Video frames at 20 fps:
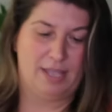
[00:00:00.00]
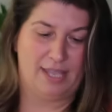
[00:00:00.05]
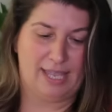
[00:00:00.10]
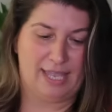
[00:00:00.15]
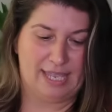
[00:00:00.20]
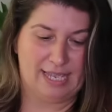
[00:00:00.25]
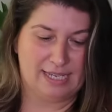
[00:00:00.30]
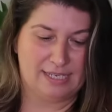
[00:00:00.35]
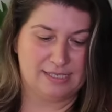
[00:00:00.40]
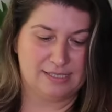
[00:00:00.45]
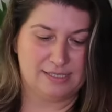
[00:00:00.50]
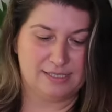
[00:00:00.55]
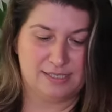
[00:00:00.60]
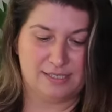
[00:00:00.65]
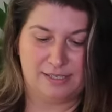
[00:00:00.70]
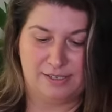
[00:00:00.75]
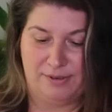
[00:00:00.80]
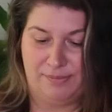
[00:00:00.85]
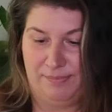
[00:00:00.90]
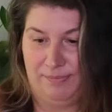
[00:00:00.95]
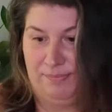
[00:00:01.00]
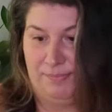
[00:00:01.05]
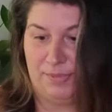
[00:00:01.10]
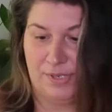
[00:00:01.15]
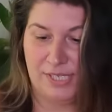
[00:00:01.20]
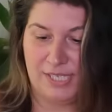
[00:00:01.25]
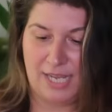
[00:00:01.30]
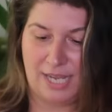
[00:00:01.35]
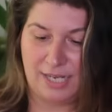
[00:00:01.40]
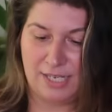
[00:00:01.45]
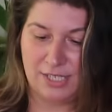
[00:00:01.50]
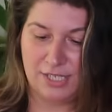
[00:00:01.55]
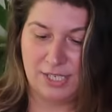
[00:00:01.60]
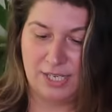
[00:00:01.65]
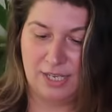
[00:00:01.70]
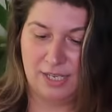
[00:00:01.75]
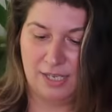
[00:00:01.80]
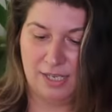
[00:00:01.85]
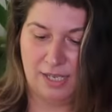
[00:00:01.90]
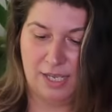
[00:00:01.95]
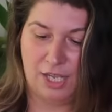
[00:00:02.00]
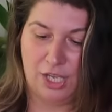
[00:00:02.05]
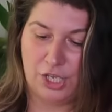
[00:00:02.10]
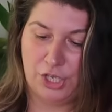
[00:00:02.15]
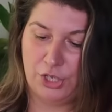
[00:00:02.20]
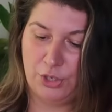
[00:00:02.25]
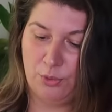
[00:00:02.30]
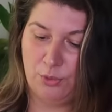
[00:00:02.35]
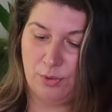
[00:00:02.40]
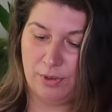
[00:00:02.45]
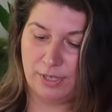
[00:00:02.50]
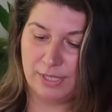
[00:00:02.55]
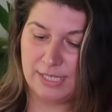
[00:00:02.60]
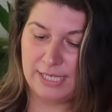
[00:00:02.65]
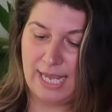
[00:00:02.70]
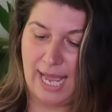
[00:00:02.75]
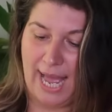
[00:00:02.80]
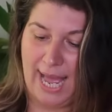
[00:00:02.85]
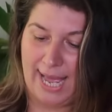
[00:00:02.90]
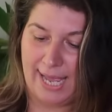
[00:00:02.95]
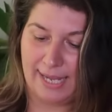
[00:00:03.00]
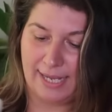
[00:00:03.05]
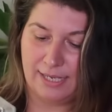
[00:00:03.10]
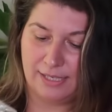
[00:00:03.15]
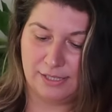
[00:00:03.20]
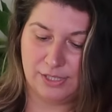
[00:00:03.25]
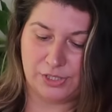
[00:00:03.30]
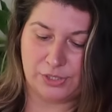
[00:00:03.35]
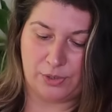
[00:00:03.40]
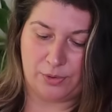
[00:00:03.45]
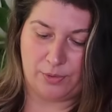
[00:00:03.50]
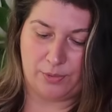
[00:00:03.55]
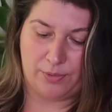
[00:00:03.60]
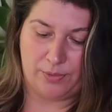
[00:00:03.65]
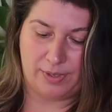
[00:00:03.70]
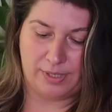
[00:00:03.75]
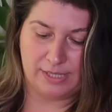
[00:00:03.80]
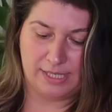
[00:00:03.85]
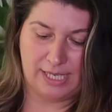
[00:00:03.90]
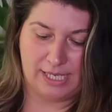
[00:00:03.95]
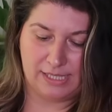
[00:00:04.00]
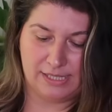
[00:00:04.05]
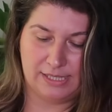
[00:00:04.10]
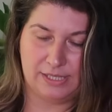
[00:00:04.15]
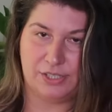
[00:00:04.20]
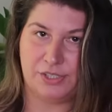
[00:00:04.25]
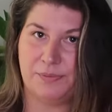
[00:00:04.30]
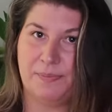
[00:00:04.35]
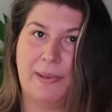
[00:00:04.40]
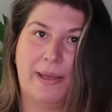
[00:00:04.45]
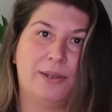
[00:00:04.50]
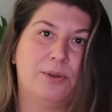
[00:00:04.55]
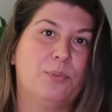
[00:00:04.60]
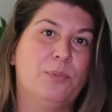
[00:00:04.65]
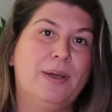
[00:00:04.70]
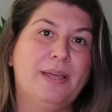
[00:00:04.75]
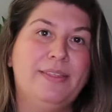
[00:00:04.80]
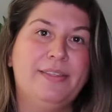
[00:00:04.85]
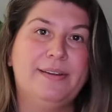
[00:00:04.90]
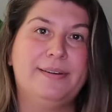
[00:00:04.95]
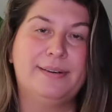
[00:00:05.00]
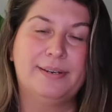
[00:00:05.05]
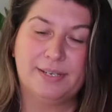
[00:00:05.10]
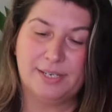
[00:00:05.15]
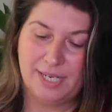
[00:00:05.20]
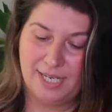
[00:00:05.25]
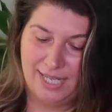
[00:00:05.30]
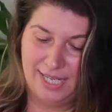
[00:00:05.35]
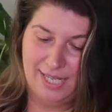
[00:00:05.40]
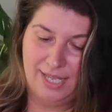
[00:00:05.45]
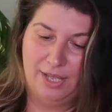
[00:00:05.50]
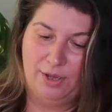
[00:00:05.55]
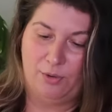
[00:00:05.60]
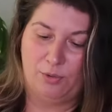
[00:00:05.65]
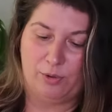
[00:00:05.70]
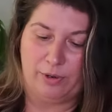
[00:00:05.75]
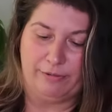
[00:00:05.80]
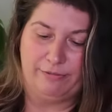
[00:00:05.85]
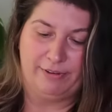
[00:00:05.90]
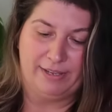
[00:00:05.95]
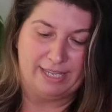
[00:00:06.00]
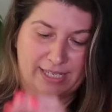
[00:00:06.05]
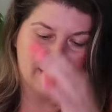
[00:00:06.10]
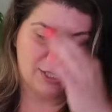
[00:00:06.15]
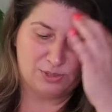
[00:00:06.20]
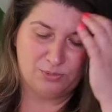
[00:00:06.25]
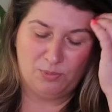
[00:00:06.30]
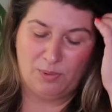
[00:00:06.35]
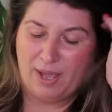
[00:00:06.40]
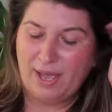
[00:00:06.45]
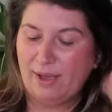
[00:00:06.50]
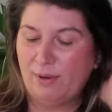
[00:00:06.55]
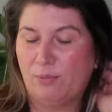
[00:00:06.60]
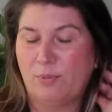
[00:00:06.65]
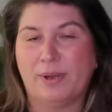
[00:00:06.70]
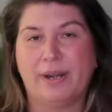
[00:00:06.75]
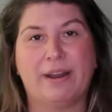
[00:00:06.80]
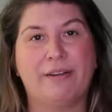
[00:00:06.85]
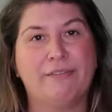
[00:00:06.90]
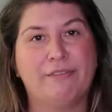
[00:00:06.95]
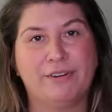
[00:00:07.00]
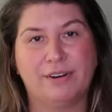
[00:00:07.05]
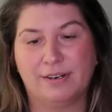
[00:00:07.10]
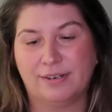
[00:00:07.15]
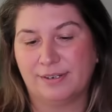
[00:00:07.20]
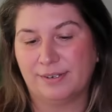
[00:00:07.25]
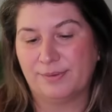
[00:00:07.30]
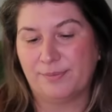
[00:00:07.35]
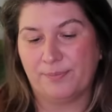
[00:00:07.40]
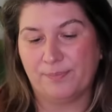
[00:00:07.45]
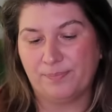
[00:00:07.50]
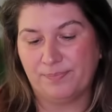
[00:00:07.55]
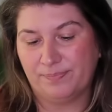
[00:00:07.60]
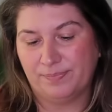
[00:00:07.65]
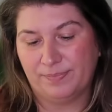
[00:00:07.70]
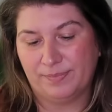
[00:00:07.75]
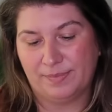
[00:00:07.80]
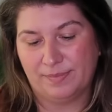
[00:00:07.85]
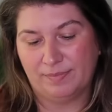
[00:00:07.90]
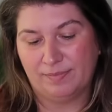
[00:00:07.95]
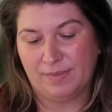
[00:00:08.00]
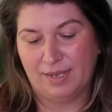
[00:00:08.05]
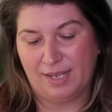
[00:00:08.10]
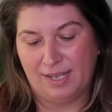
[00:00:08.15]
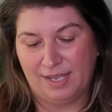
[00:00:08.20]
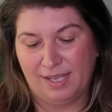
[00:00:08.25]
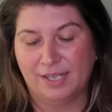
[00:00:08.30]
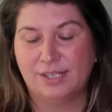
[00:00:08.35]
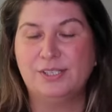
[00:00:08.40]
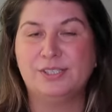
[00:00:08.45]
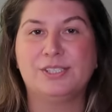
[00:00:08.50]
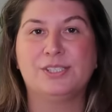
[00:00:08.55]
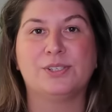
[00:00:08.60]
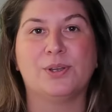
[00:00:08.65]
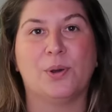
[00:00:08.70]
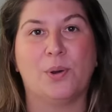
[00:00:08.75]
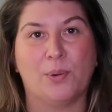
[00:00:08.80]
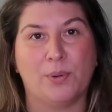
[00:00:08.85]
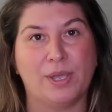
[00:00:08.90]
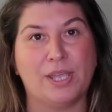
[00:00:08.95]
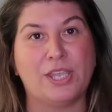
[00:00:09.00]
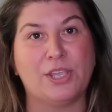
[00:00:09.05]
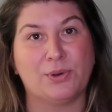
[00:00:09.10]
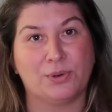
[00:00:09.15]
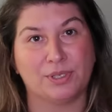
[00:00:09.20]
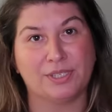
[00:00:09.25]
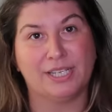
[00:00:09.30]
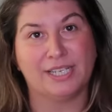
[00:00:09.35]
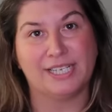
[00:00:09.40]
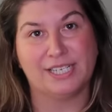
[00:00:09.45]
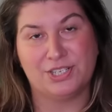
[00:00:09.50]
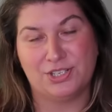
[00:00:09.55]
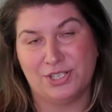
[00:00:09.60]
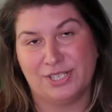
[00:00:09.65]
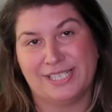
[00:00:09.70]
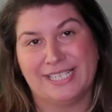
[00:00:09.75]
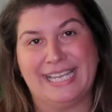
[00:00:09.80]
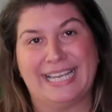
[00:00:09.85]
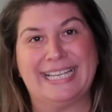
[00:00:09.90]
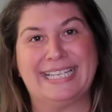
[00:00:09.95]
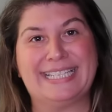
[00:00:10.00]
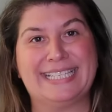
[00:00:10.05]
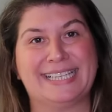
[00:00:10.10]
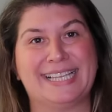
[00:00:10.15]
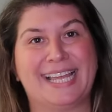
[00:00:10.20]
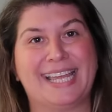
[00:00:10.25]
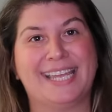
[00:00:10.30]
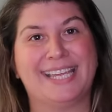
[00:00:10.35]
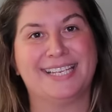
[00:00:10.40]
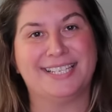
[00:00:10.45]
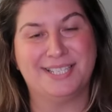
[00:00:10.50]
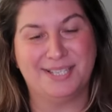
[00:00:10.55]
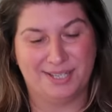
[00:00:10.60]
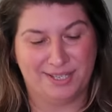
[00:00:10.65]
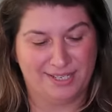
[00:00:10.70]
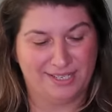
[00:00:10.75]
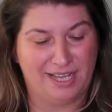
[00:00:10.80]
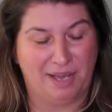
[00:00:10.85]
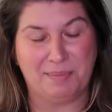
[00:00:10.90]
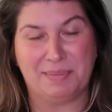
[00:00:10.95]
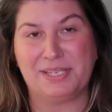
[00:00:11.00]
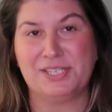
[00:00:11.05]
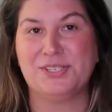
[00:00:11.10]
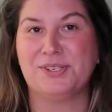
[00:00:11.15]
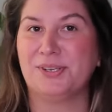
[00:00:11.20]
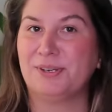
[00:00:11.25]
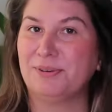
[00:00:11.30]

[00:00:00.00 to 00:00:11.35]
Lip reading: and protect your tag, so in case there's bad weather or if it gets wet, whatever, so your luggage doesn't get delayed coming to